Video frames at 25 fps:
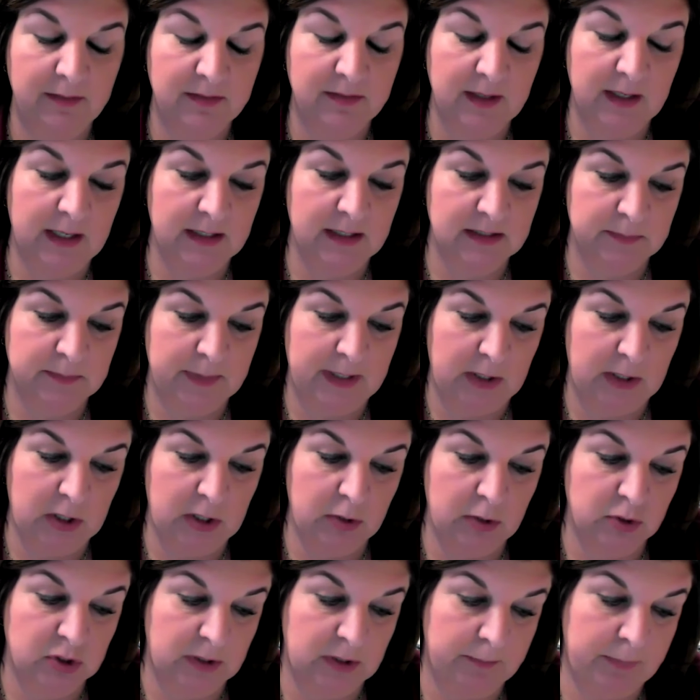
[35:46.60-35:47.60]
I think, has made a
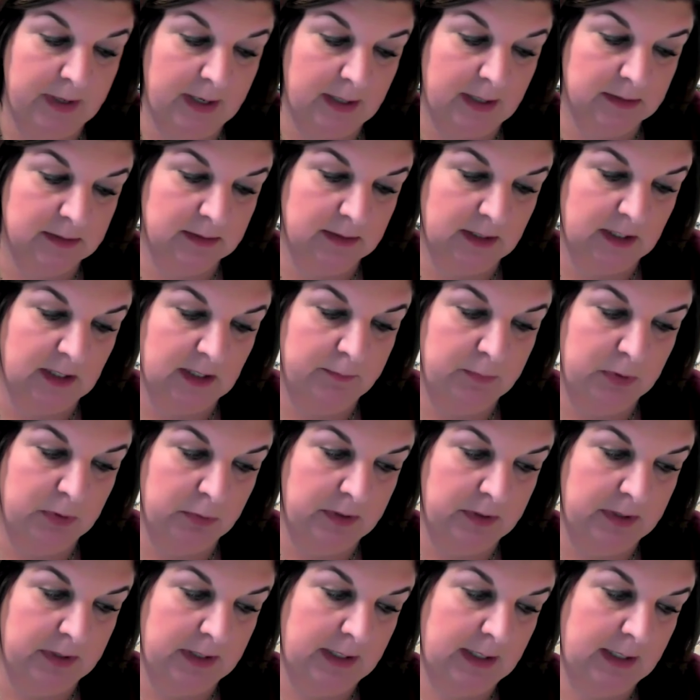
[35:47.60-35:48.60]
huge impact in the
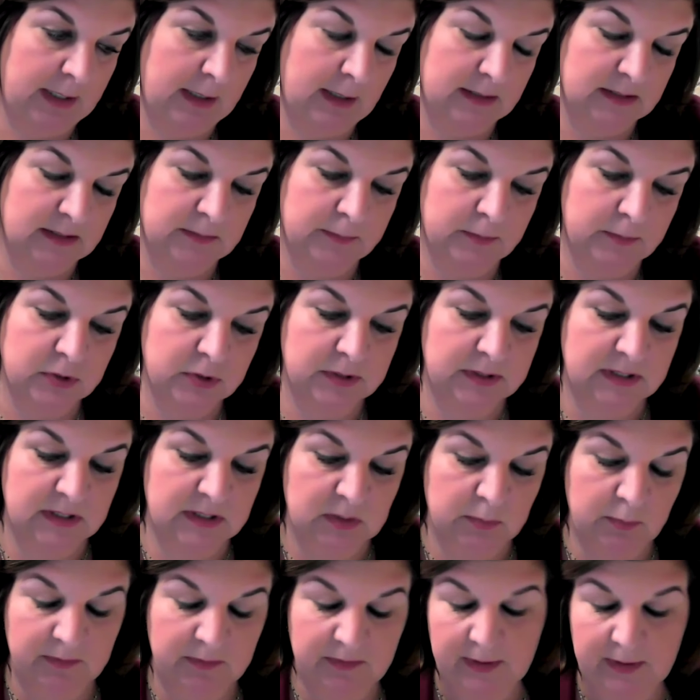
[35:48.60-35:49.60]
community, especially
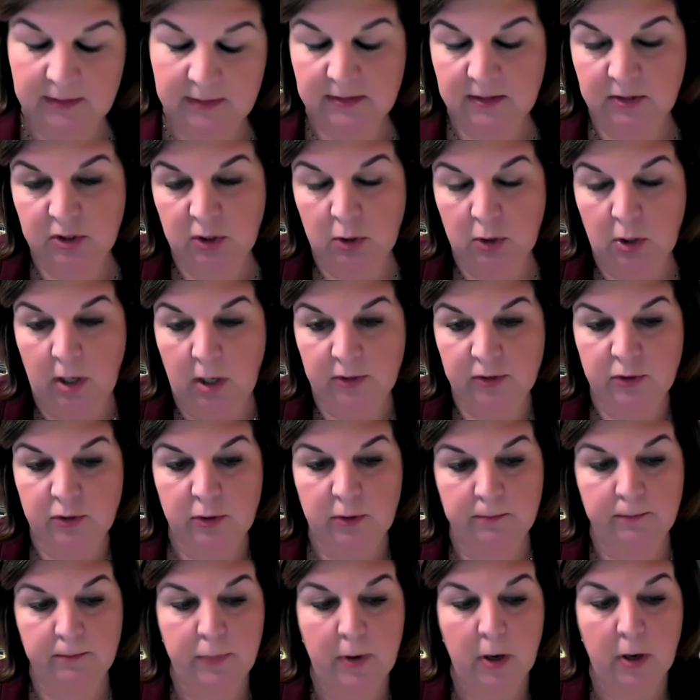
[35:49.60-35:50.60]
since we've had such a
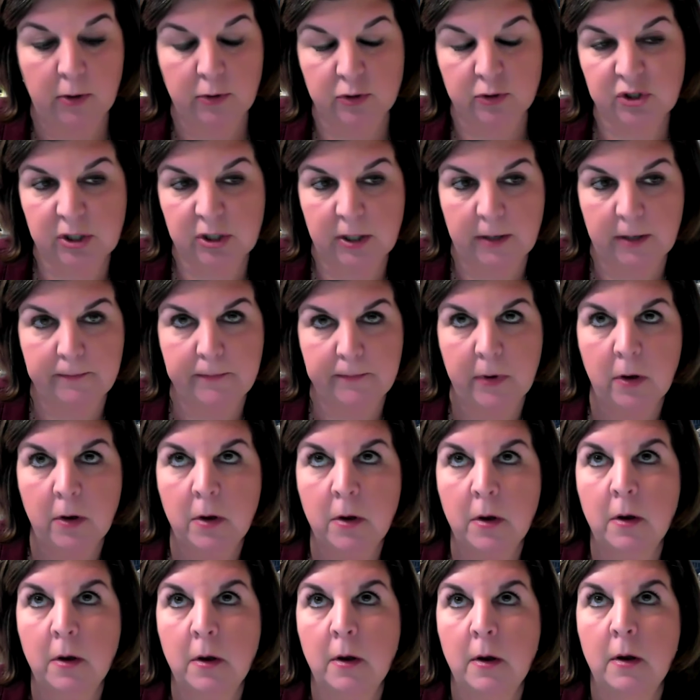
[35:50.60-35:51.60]
long-term partnership.
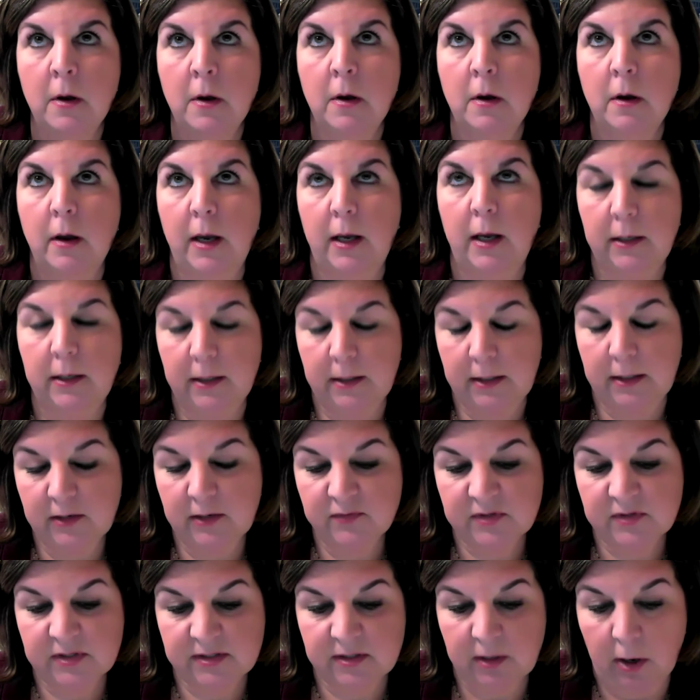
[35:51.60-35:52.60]
And it
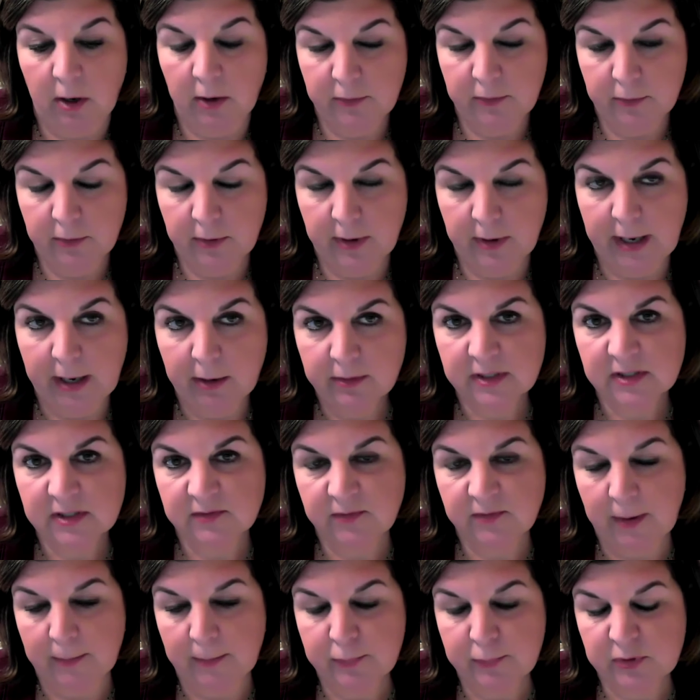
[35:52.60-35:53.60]
gives us other
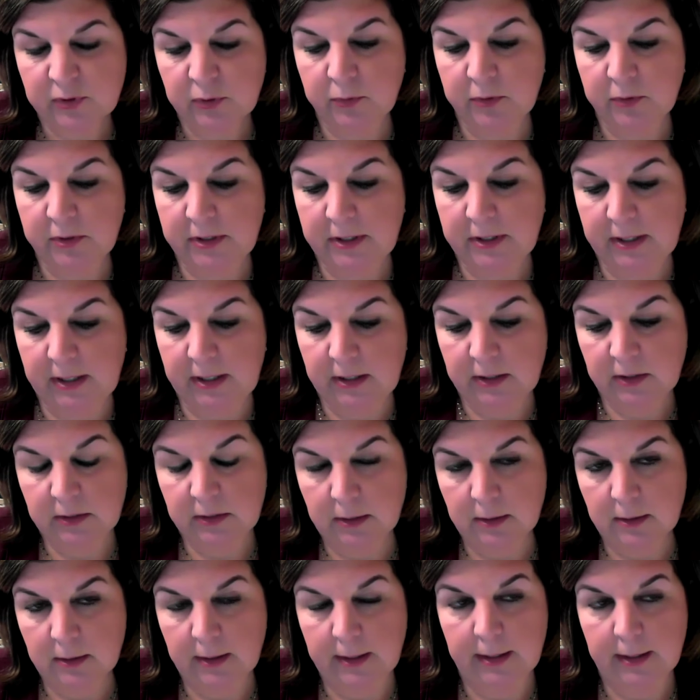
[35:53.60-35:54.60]
areas of opportunity
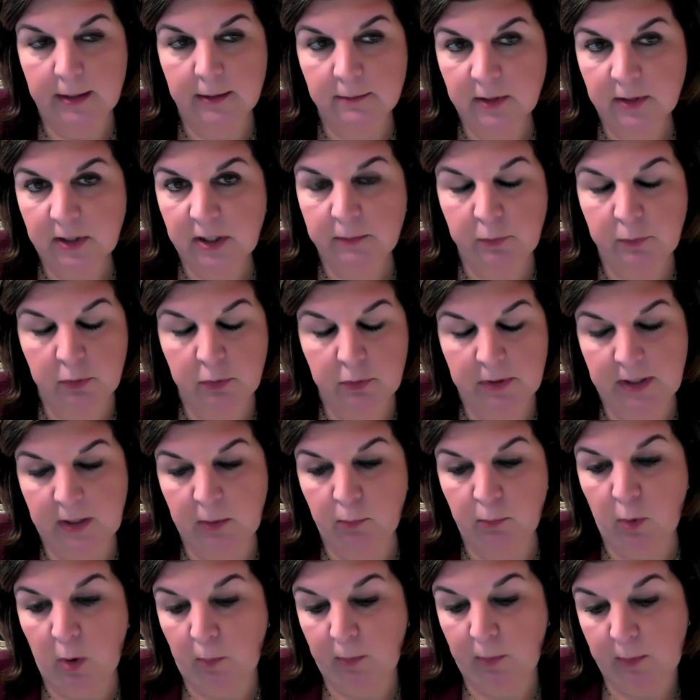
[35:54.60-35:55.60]
in the
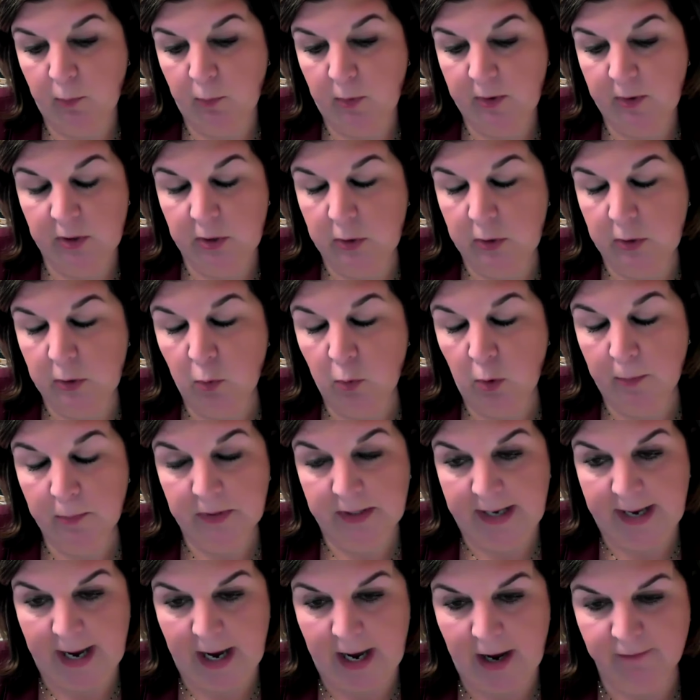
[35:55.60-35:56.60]
community where we wouldn't
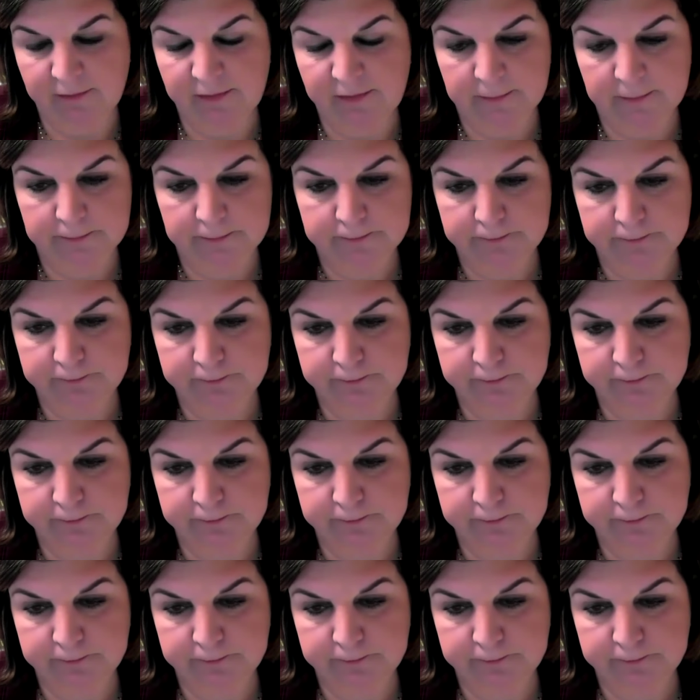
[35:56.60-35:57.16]
normally have.